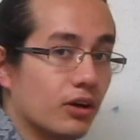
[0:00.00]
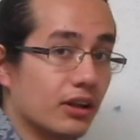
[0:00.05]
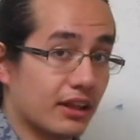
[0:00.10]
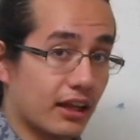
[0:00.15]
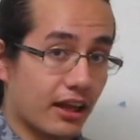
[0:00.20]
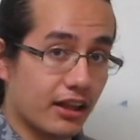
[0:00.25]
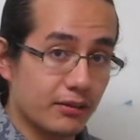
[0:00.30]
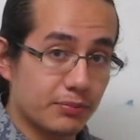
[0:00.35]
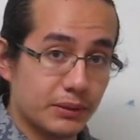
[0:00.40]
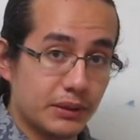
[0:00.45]
A
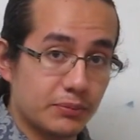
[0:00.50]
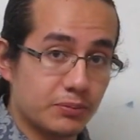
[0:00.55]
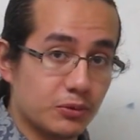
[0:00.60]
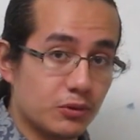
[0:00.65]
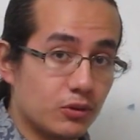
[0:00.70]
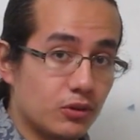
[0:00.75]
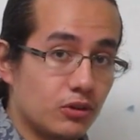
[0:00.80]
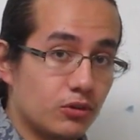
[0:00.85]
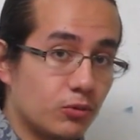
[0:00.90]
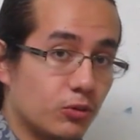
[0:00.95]
lot of
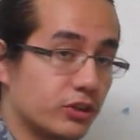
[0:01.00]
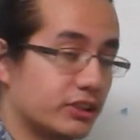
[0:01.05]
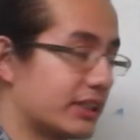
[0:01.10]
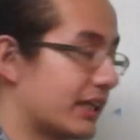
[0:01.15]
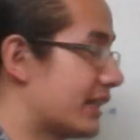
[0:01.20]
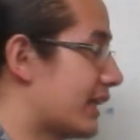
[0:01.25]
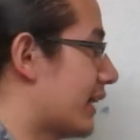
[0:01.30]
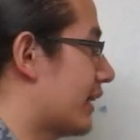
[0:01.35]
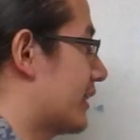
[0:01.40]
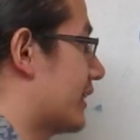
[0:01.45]
people will say
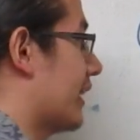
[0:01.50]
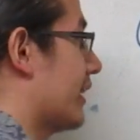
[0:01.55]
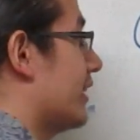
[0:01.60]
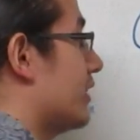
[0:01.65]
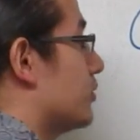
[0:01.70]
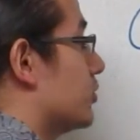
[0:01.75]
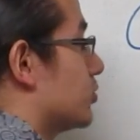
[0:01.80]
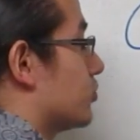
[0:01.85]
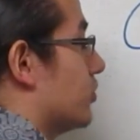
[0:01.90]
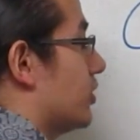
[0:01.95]
that that
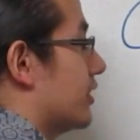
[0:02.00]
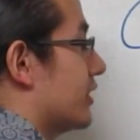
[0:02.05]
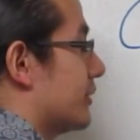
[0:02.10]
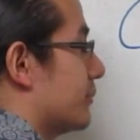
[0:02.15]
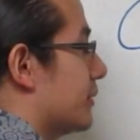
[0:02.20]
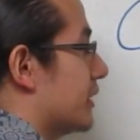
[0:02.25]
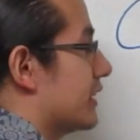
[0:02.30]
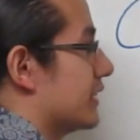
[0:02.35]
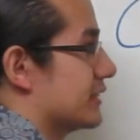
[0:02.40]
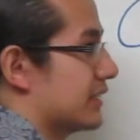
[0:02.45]
equals 1
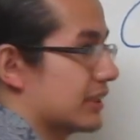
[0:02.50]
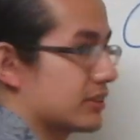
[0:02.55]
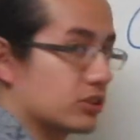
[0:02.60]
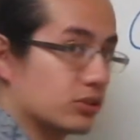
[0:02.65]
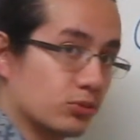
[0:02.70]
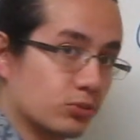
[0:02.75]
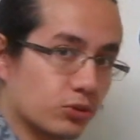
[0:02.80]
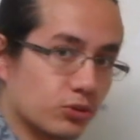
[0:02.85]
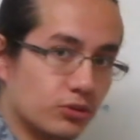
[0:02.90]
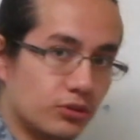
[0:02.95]
because that's
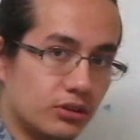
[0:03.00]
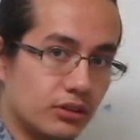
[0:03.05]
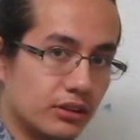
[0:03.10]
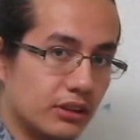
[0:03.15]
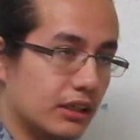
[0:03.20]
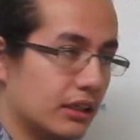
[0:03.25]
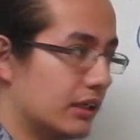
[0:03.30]
the rule.